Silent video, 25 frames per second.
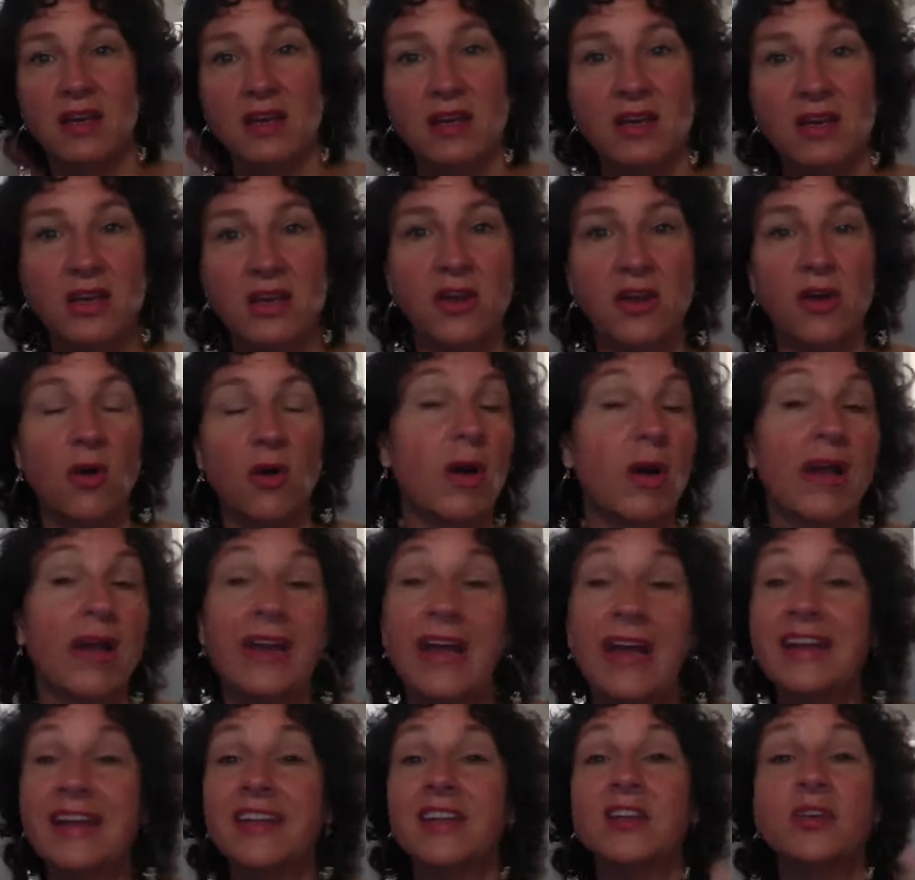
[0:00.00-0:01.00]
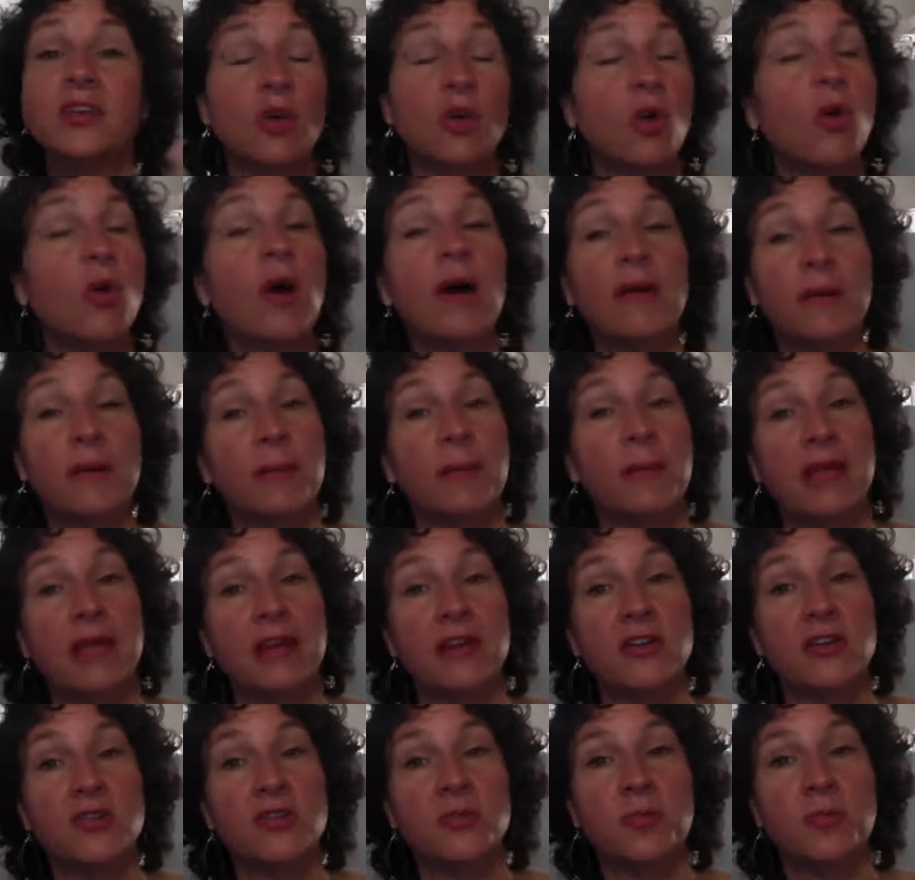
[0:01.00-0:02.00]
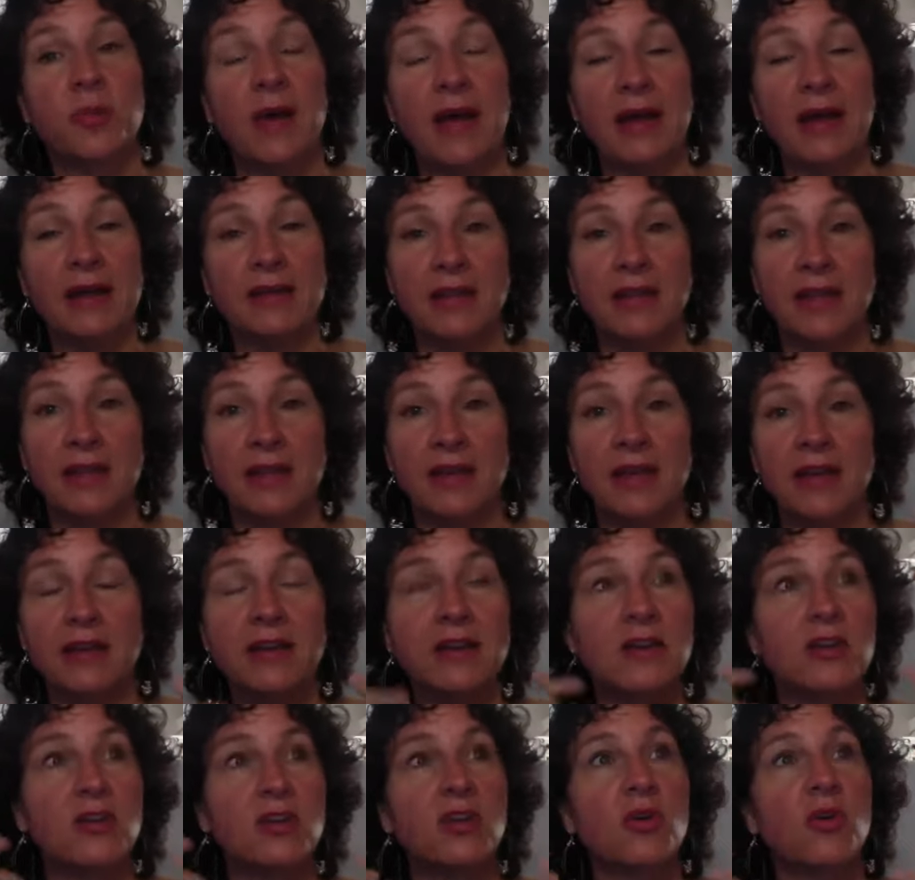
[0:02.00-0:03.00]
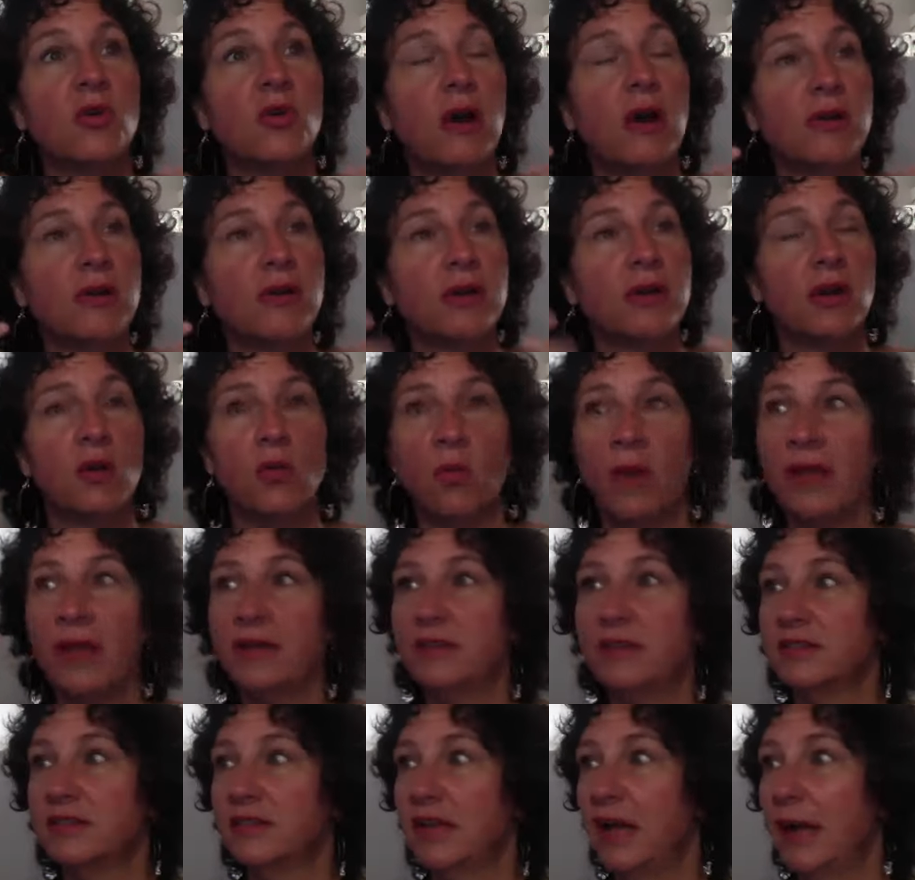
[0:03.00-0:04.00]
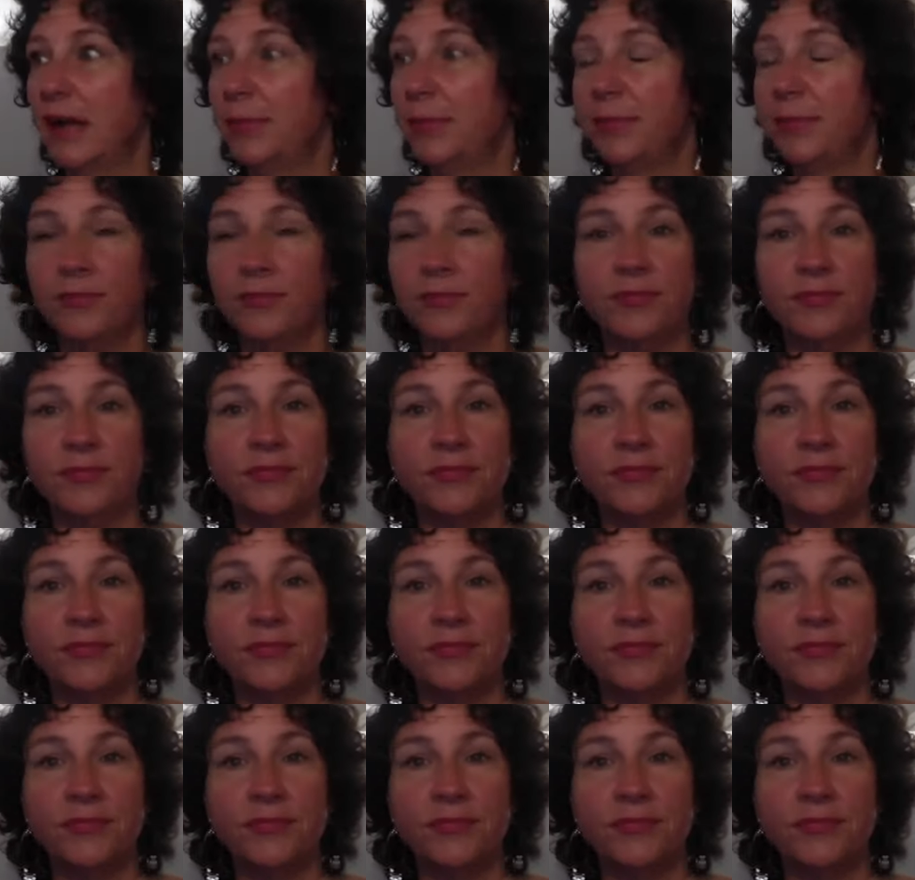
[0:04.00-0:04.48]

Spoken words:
and I didn't know how to manage back then. I didn't know how to go, wait, stop.